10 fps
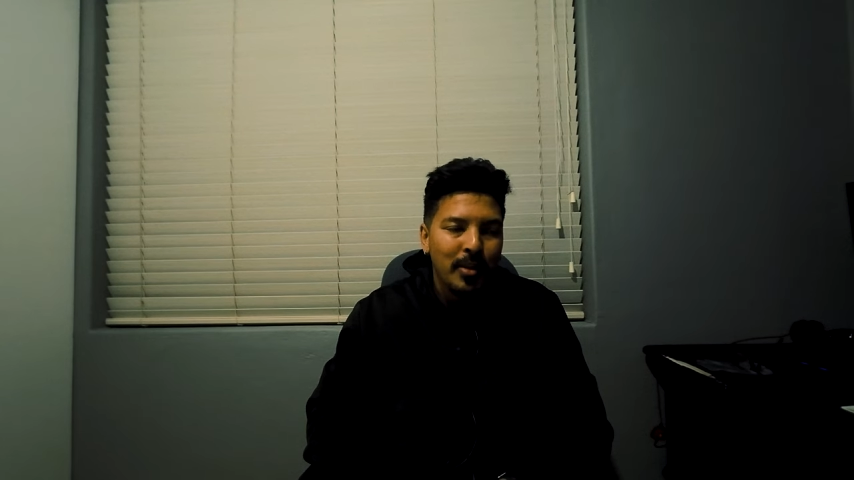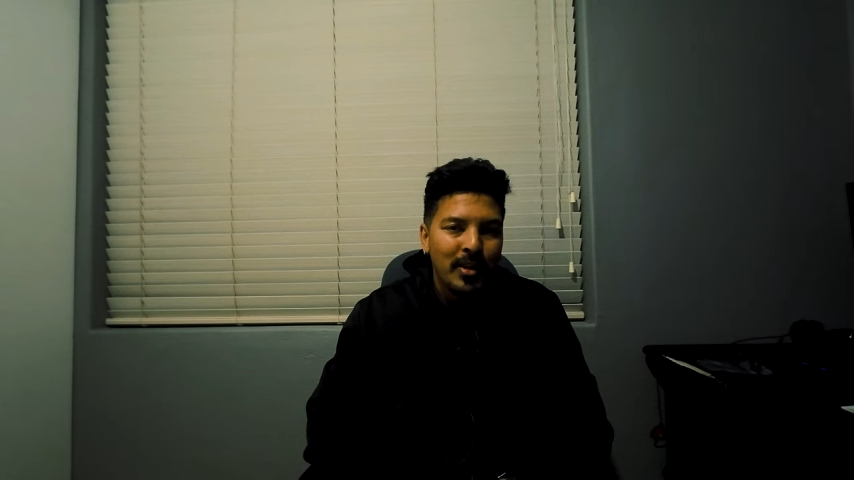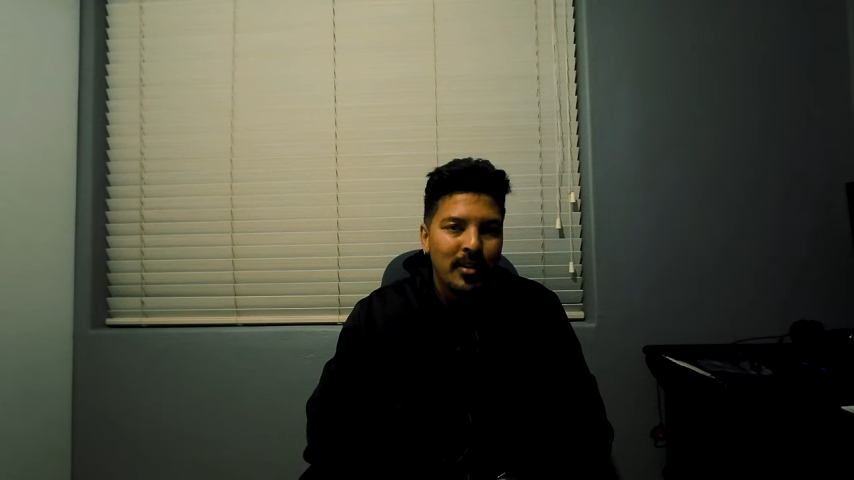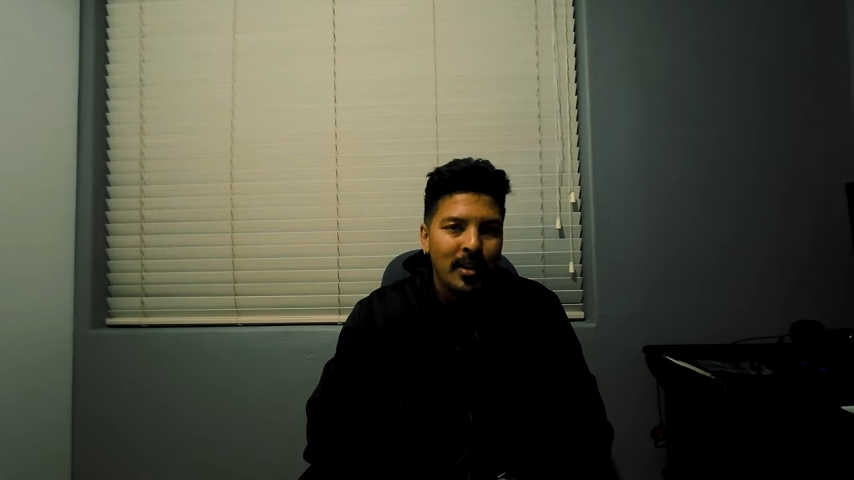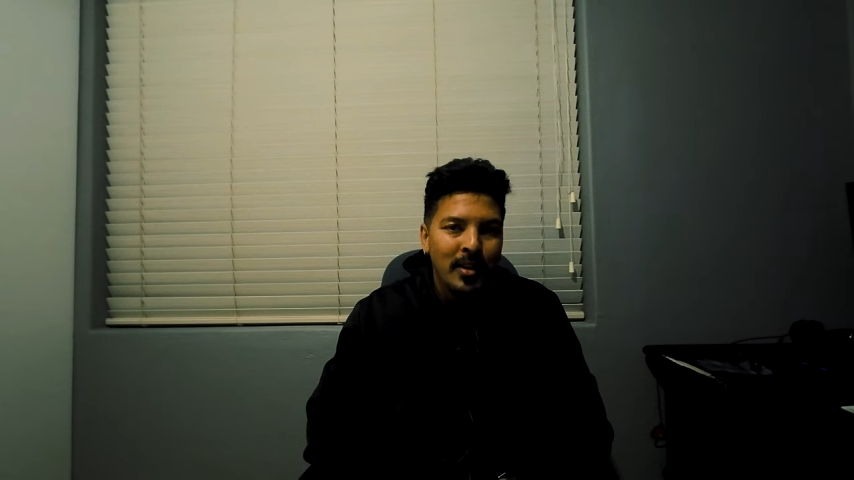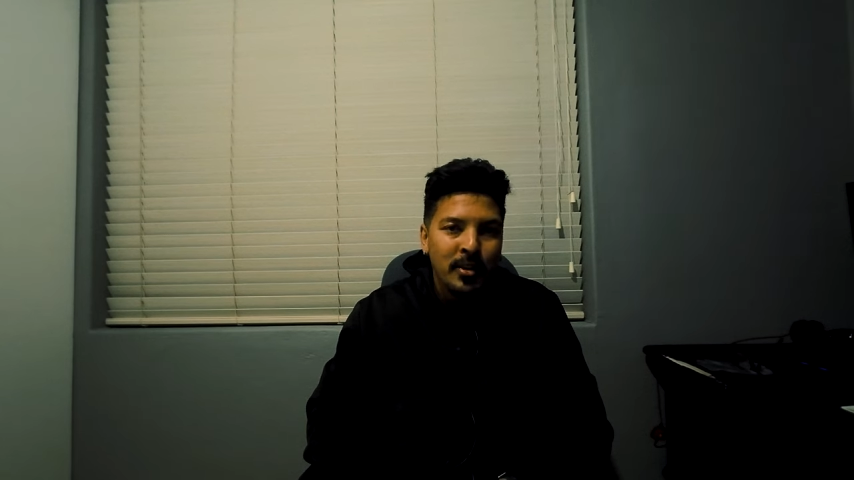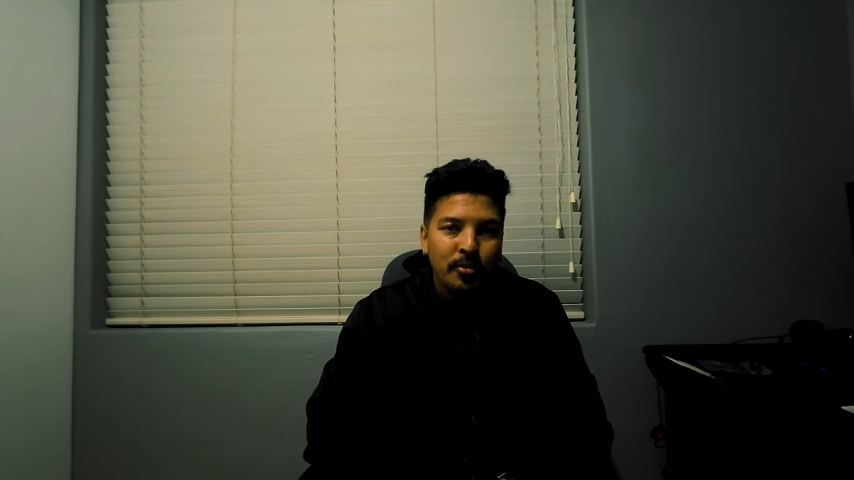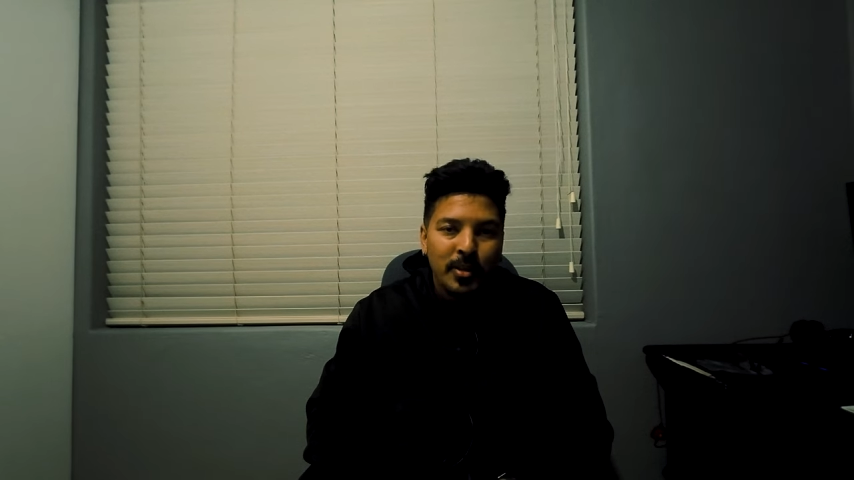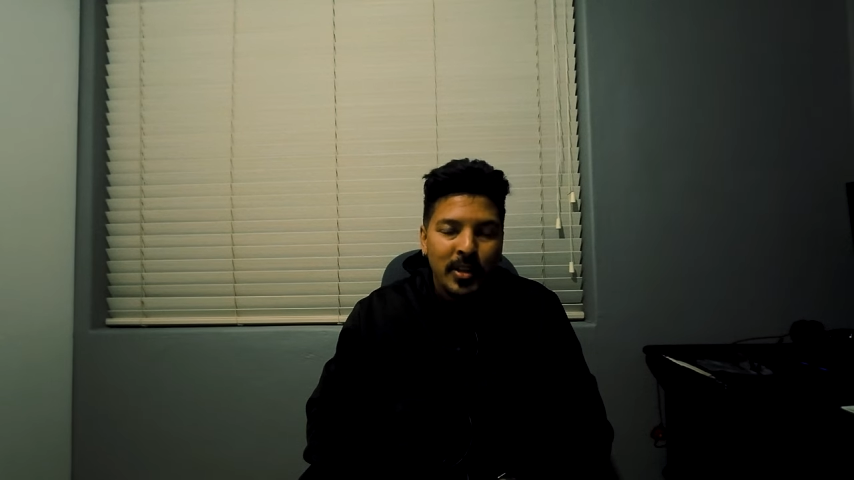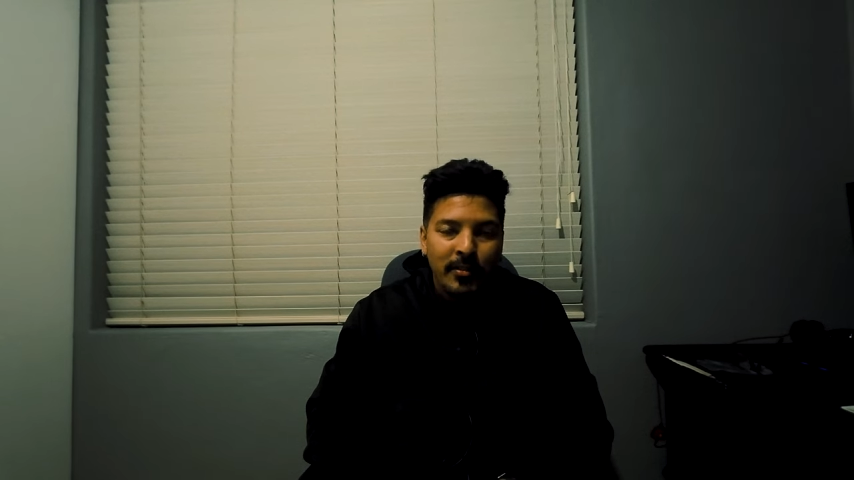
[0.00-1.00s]
but I guess
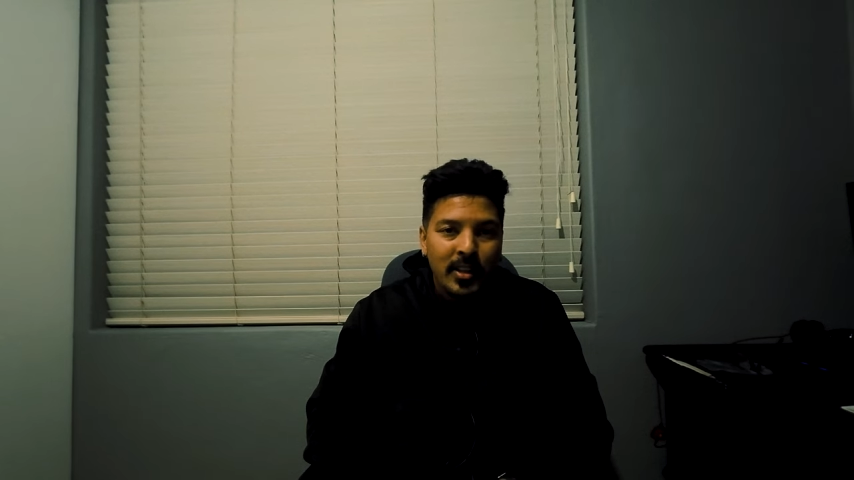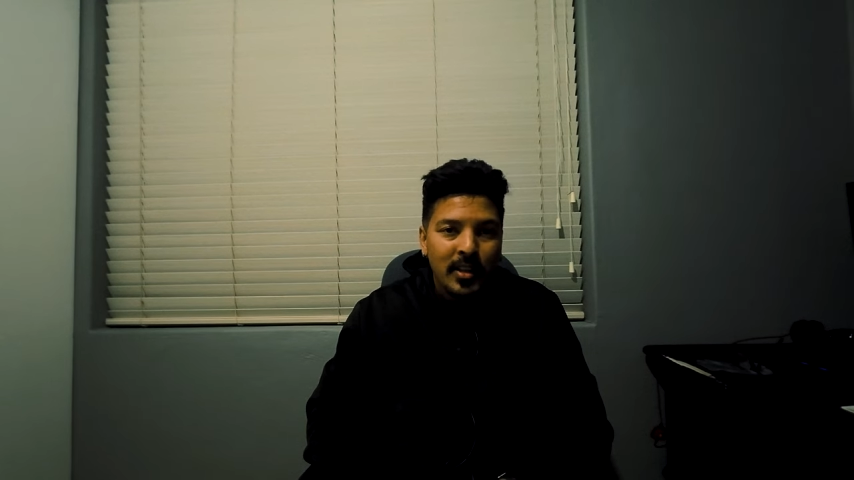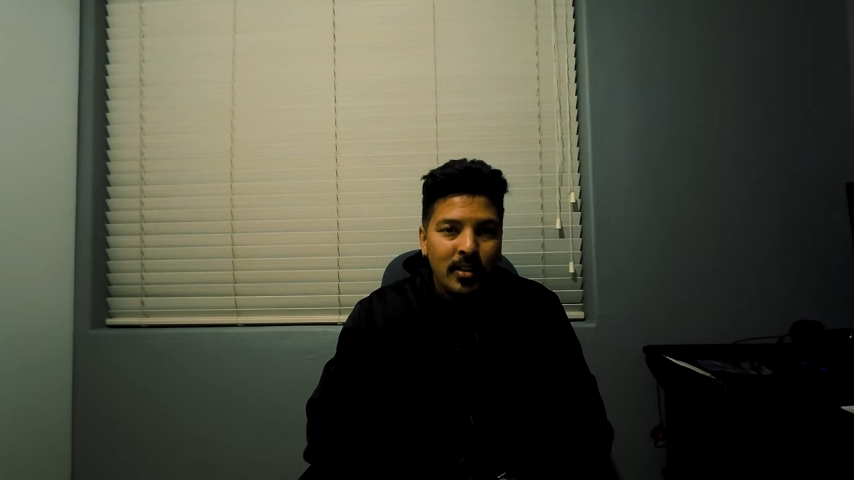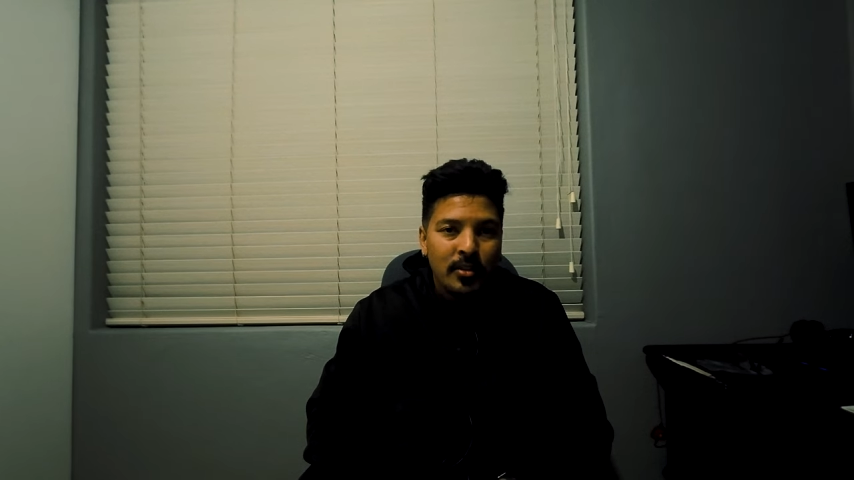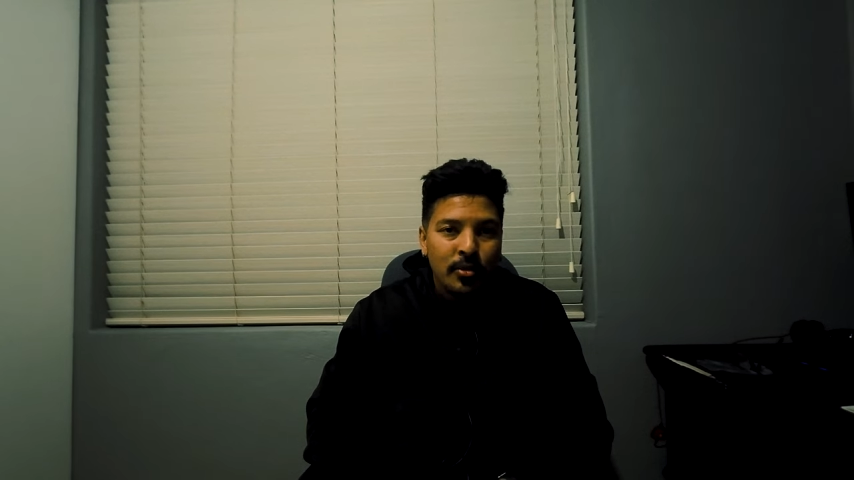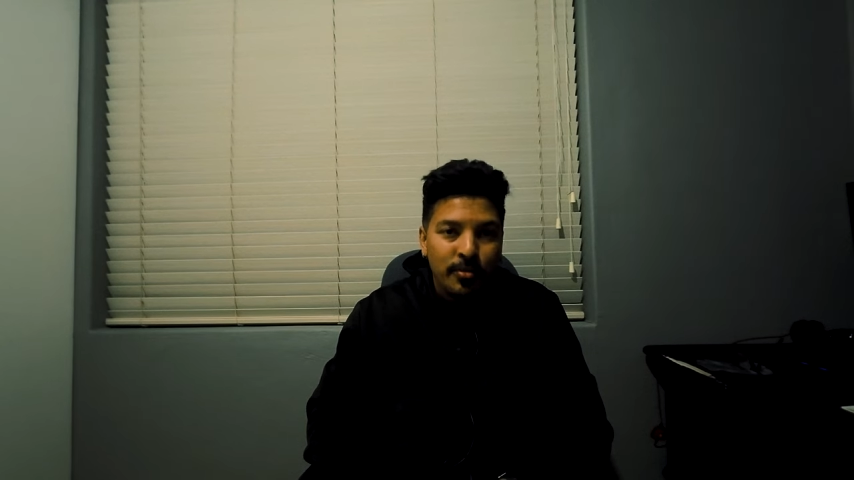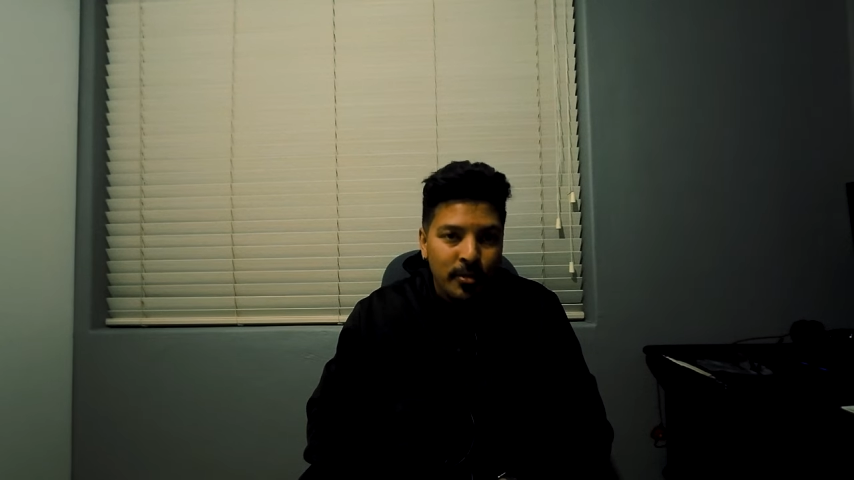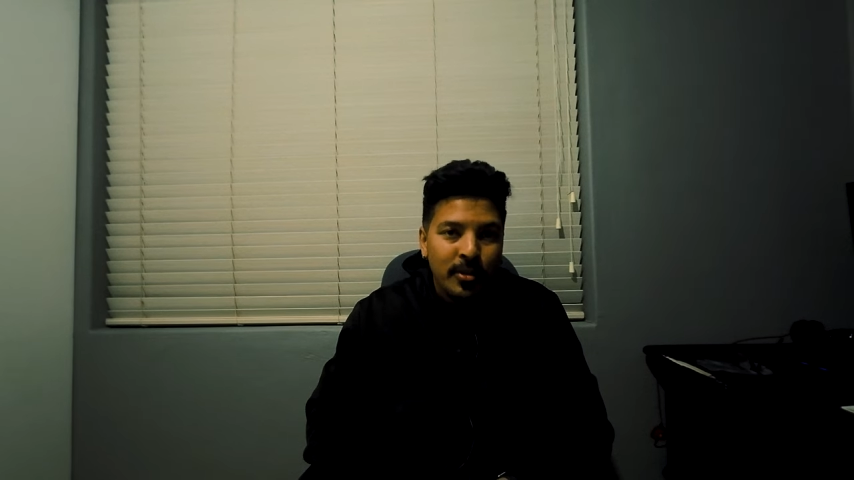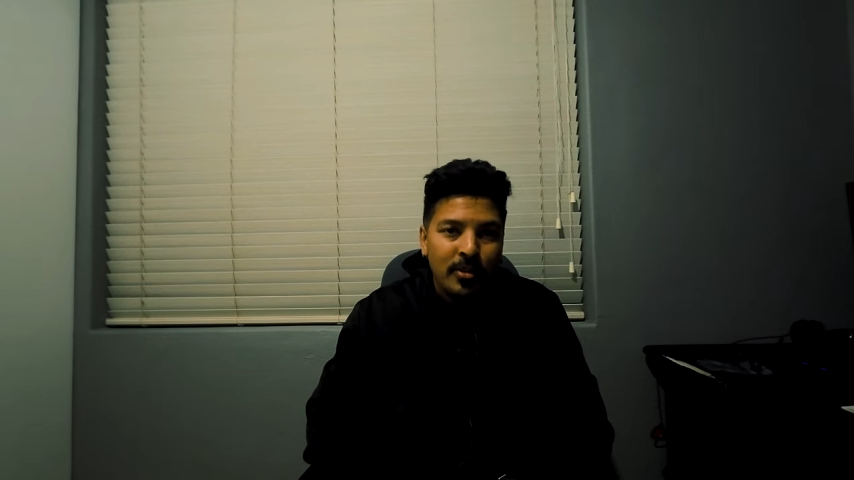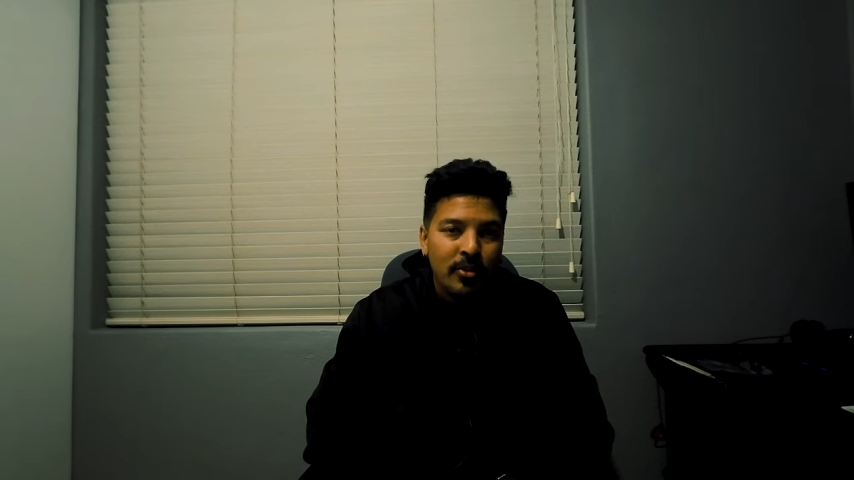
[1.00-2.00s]
we're never going to get good
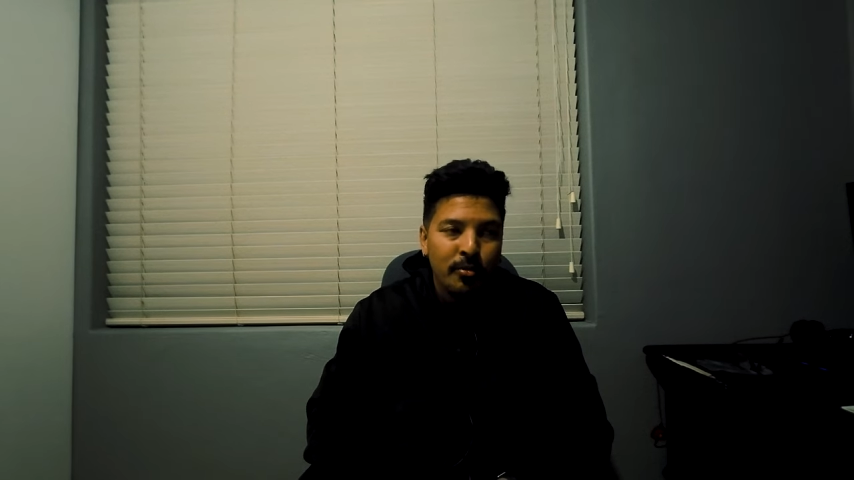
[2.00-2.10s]
footage if